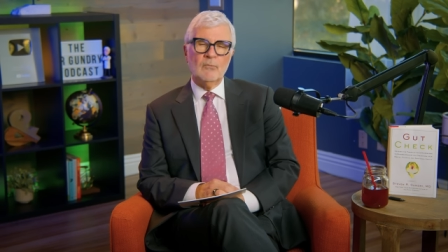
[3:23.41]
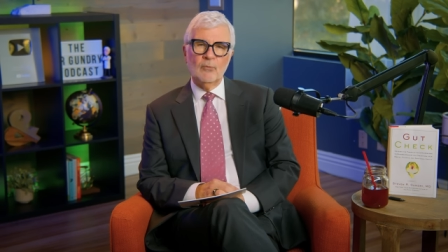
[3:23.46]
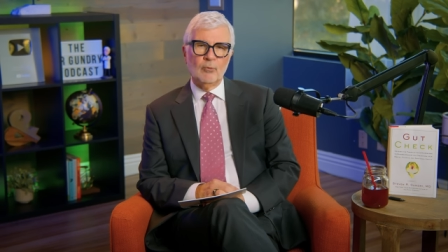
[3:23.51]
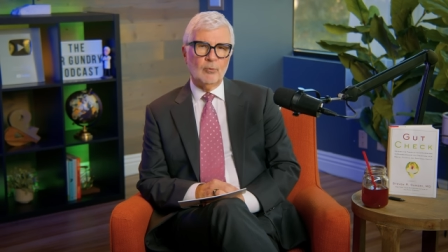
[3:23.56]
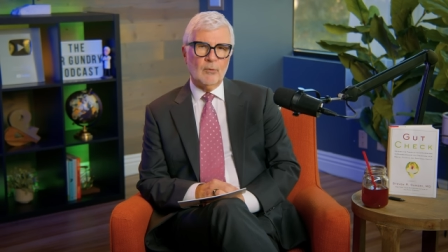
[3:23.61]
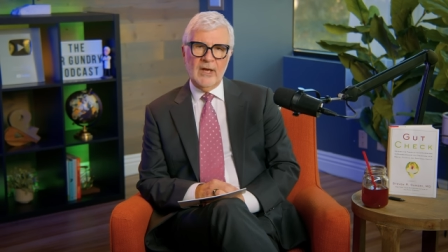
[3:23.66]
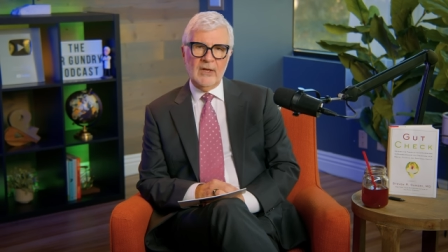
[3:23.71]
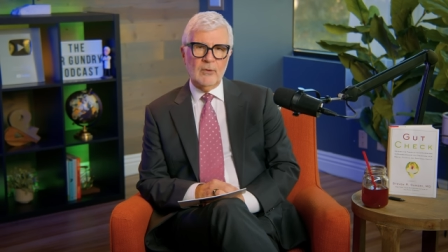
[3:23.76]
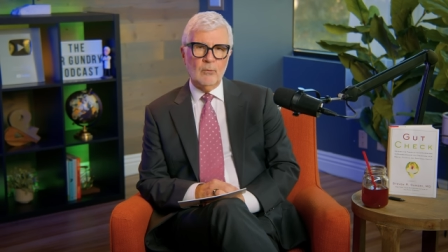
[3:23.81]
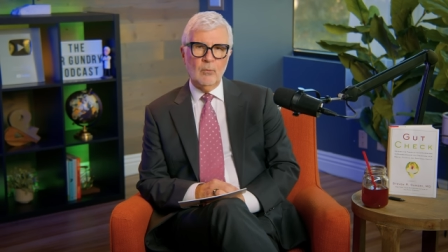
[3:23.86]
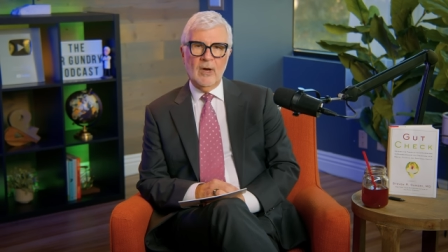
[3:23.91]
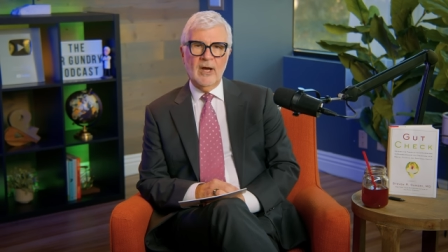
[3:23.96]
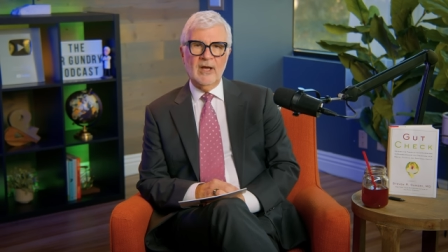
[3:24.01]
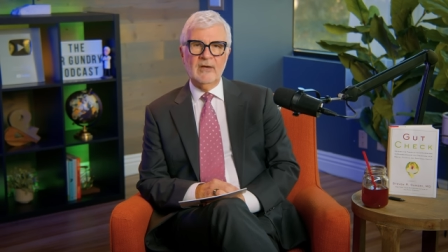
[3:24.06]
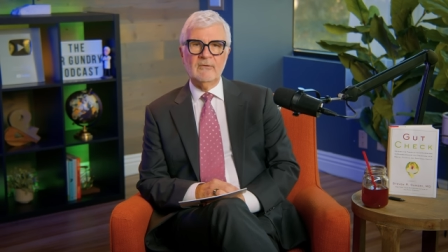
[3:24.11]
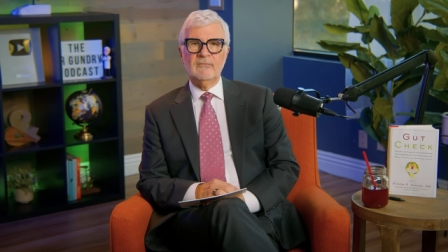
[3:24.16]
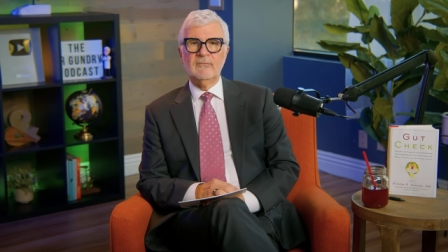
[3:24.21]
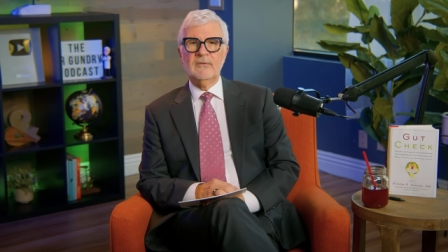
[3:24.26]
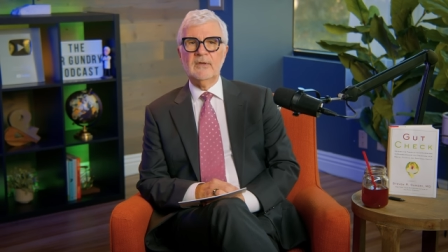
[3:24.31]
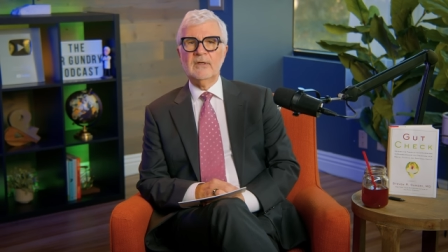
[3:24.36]
red
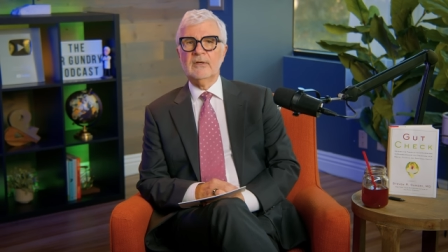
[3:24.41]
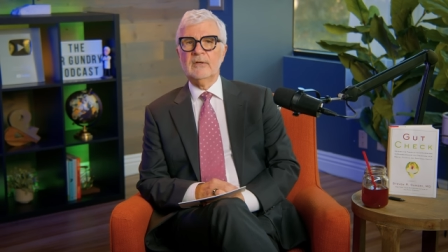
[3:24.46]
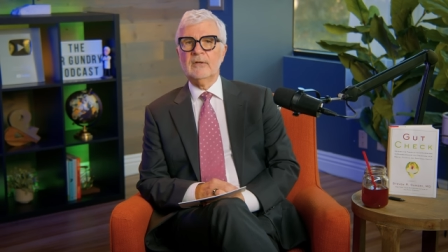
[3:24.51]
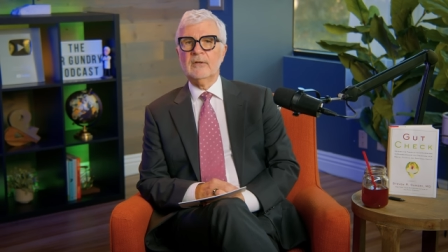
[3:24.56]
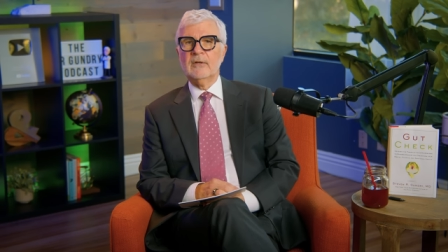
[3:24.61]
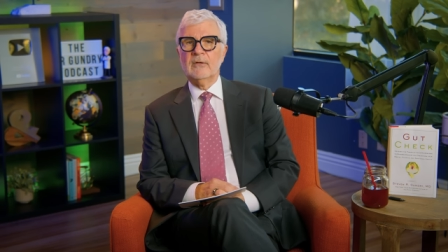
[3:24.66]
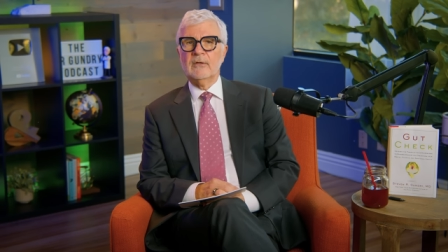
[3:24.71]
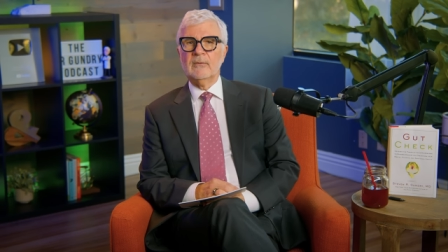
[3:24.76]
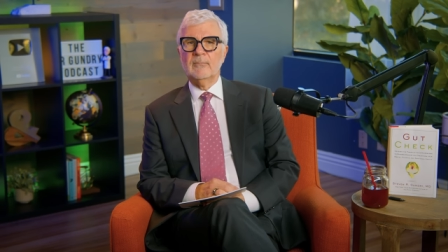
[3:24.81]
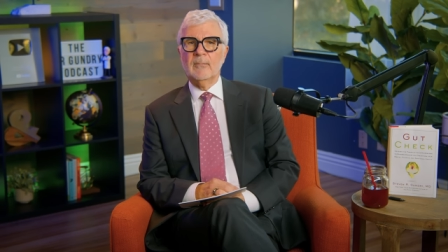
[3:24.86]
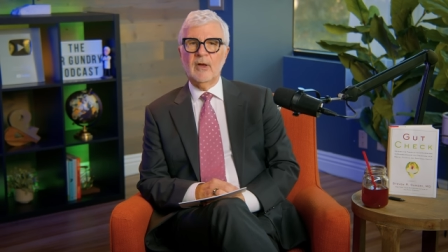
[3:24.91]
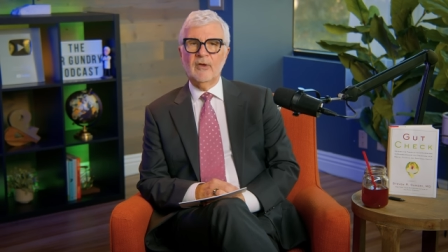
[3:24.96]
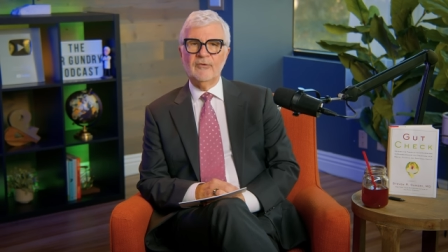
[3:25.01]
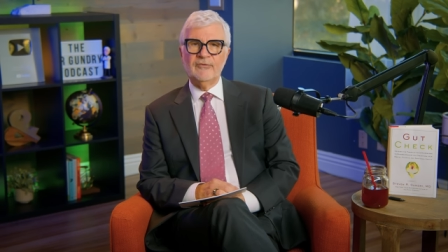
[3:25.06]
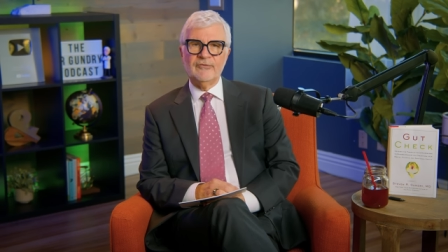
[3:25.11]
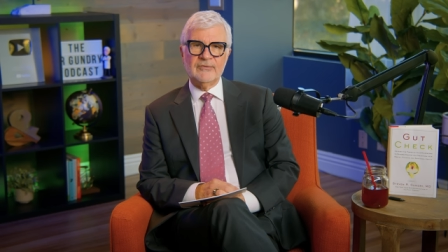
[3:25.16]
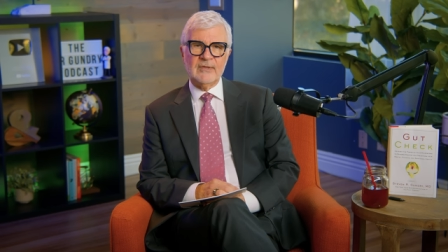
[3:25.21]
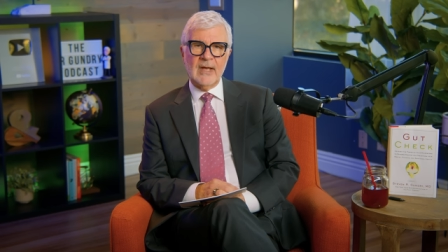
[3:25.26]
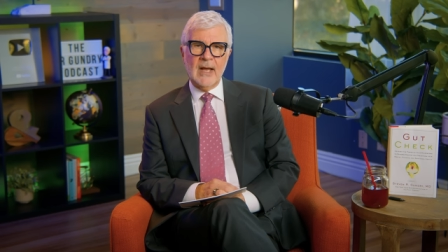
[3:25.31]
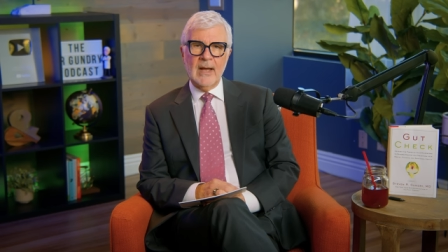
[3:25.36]
wine vinegar,
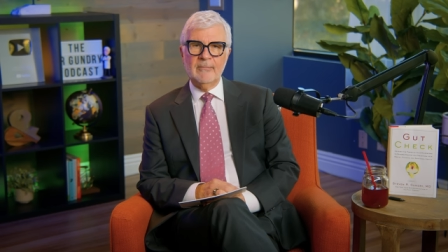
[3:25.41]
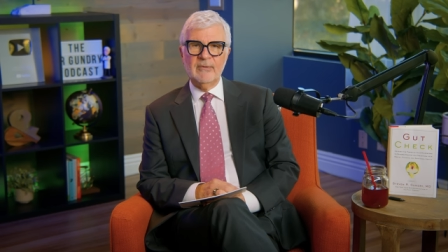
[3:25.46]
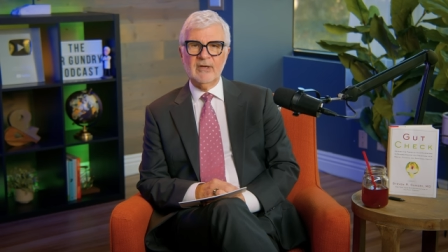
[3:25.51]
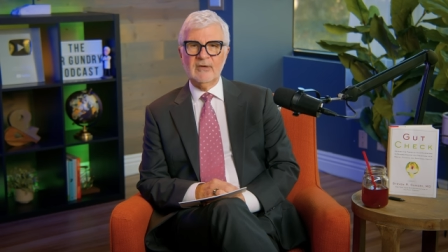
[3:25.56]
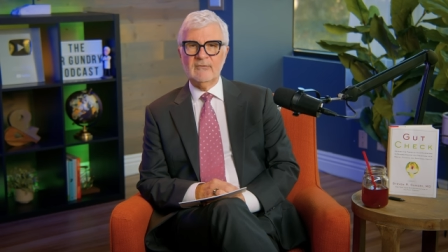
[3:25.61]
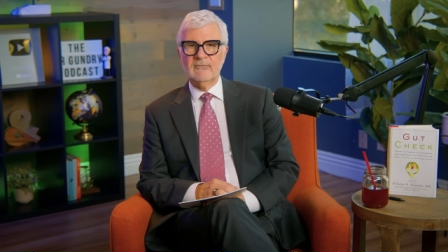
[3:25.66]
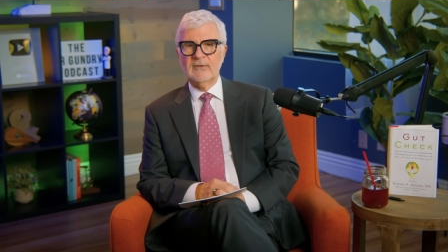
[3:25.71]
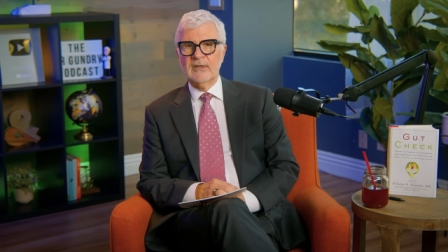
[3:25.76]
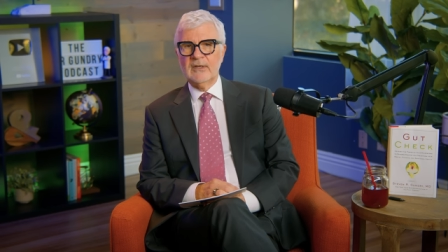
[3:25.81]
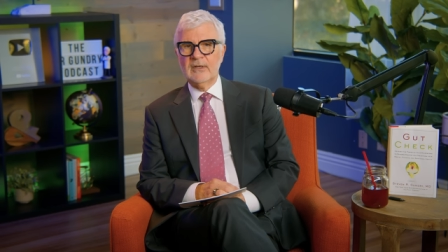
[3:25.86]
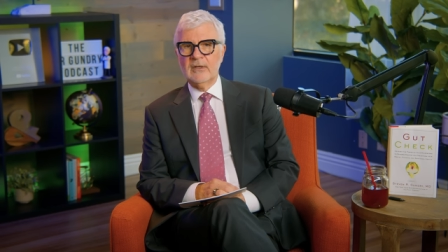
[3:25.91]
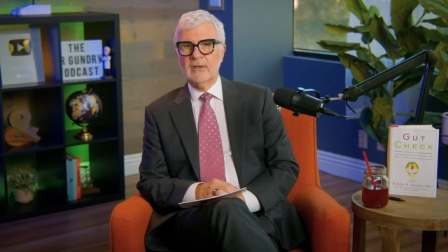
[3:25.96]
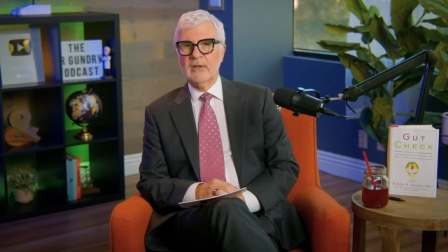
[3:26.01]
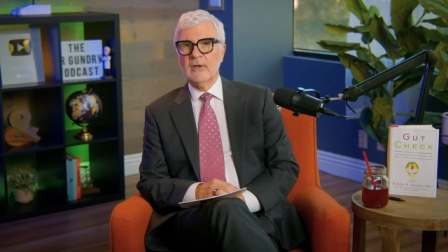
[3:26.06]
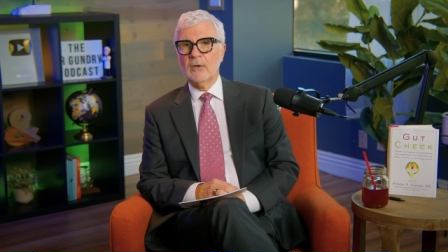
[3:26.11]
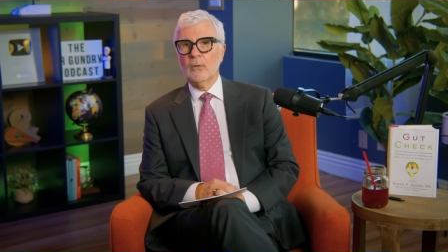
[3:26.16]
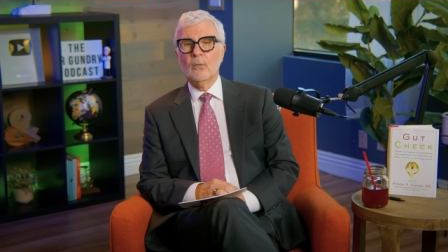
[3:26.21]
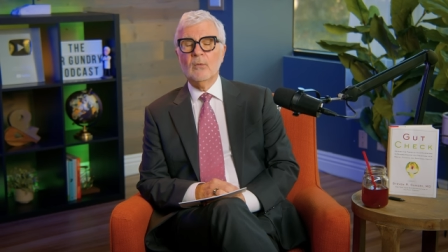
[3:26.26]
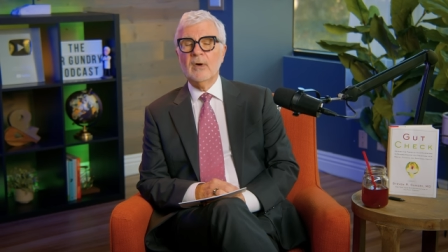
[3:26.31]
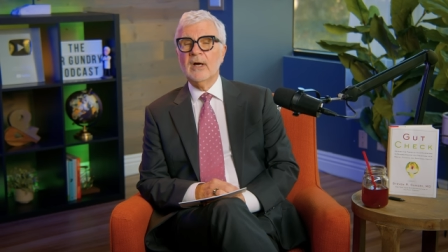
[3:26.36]
balsamic vinegar,